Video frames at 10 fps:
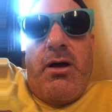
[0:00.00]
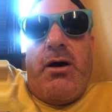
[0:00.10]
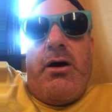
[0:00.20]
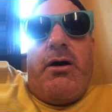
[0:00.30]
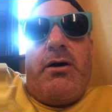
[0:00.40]

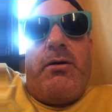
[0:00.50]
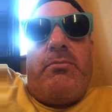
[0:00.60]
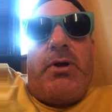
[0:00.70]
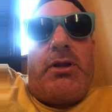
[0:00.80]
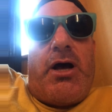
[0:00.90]

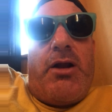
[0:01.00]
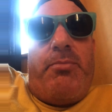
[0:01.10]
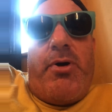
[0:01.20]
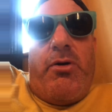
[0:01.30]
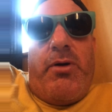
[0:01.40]
Um, a lot of
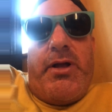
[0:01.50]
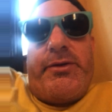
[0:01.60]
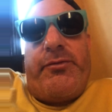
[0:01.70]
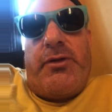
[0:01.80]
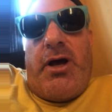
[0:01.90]

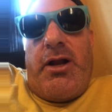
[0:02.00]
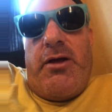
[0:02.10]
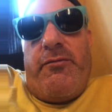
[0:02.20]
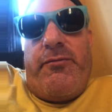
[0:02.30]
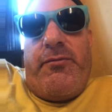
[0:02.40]
poets, a lot
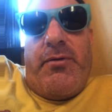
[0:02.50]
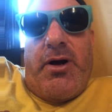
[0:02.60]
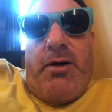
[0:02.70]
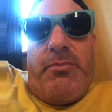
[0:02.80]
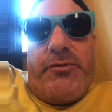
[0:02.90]
of
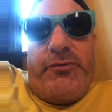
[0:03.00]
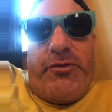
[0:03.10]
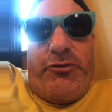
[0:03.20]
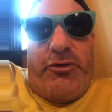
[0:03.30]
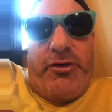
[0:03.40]
uh,
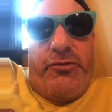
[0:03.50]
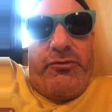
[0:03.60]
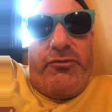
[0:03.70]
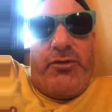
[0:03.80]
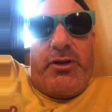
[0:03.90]

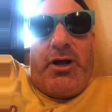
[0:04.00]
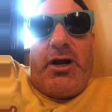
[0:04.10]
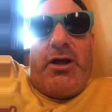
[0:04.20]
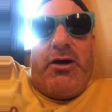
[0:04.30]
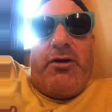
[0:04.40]
musicians, a
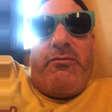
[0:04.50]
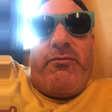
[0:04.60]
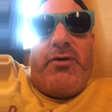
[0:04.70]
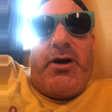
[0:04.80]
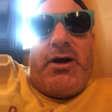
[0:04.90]
lot
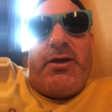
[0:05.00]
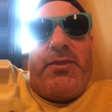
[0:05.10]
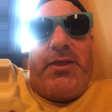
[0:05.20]
of uh,